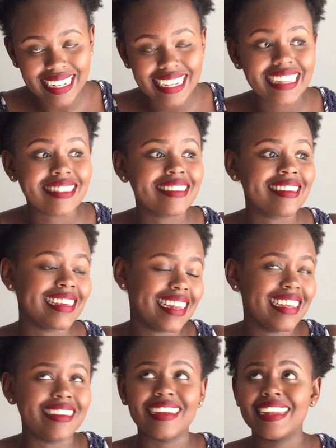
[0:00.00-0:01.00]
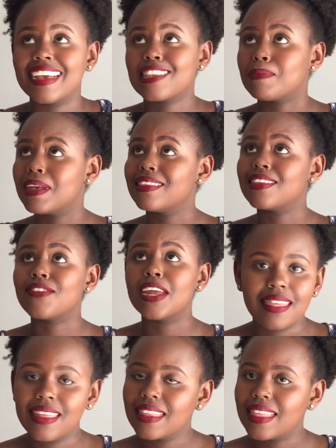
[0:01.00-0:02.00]
It's really expensive.
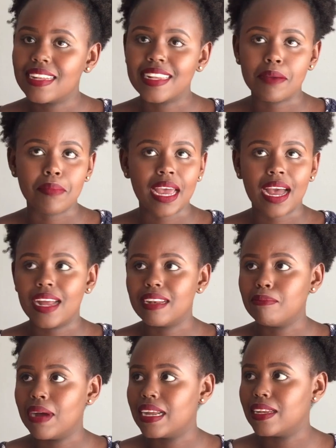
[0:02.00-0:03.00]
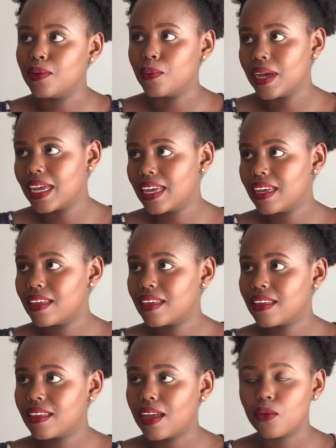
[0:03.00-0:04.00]
I think that time I had money. Where
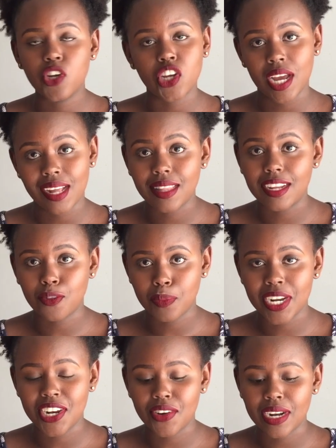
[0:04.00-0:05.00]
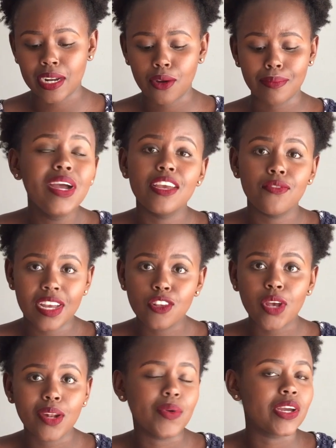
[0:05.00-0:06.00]
I wish I had that money right now.
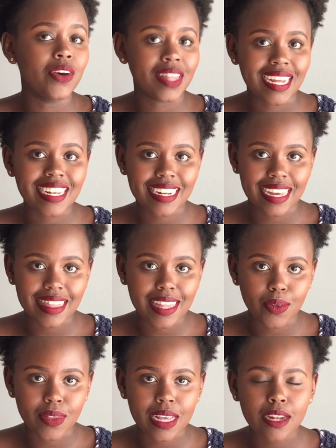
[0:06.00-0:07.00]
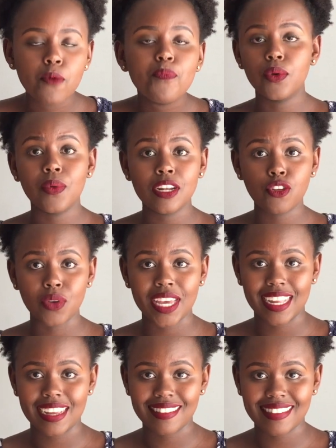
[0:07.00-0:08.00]
Eventually we got that 9,000. We went to
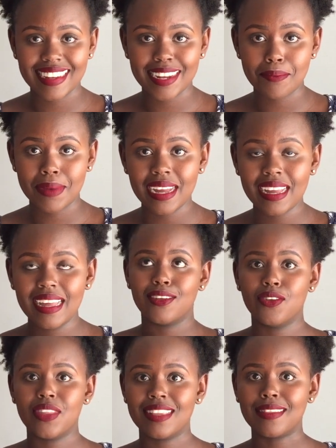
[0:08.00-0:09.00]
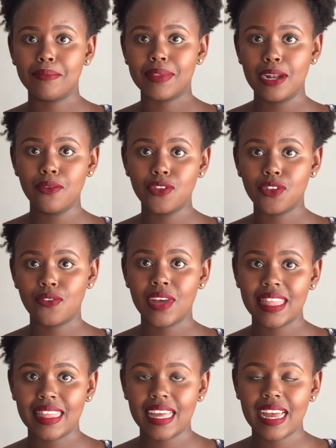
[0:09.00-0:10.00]
Kenya Cinema. You know, there are some salons
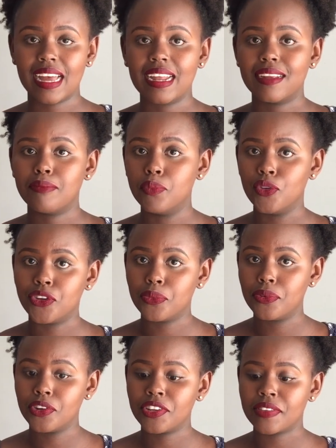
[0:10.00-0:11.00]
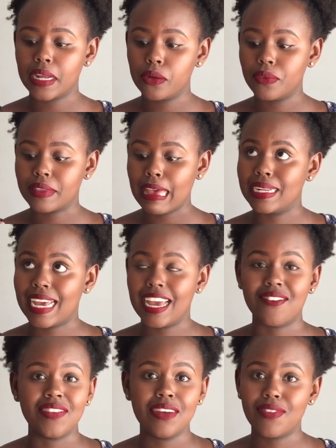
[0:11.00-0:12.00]
over there, bougie salons, but I
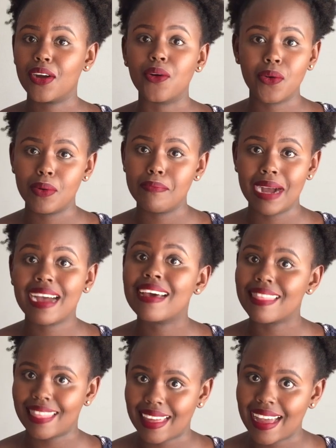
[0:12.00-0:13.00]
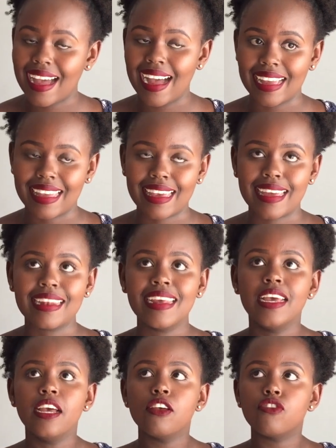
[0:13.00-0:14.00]
have never gone back there again.
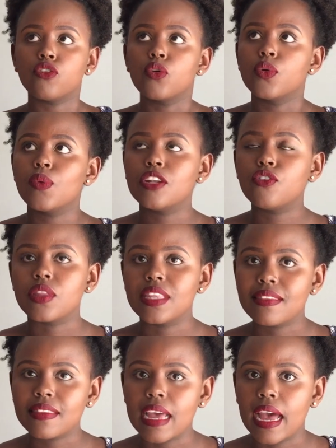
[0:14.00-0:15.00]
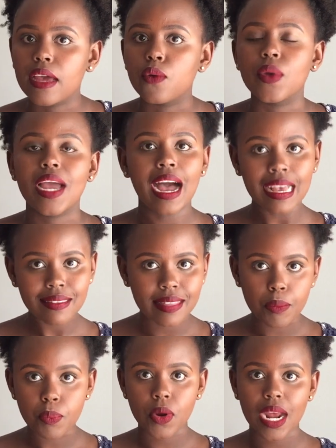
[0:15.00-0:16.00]
So we went to this guy, we asked
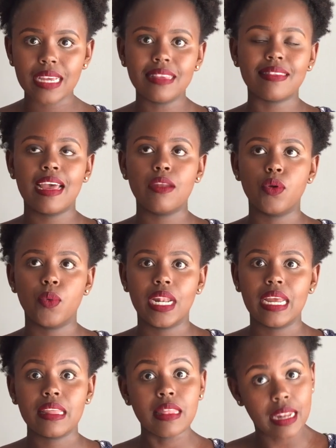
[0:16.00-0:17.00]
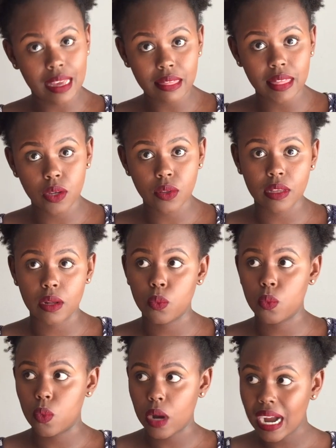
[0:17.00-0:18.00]
the price and we were like, 9,000,
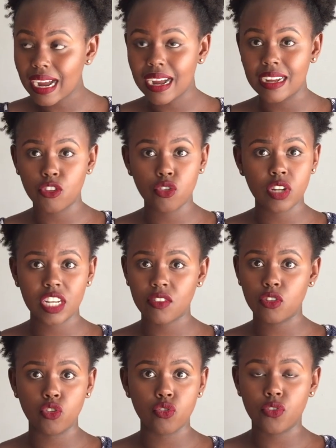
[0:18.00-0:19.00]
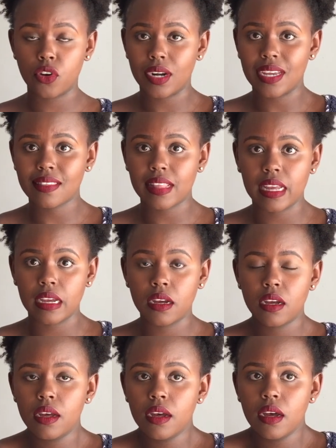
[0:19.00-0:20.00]
what? Can't you just do for us like
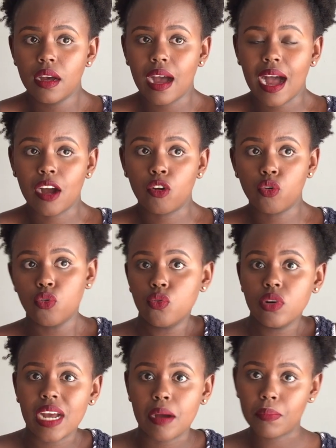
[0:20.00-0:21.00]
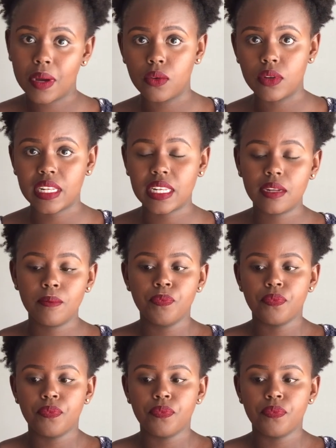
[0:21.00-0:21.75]
a good amount?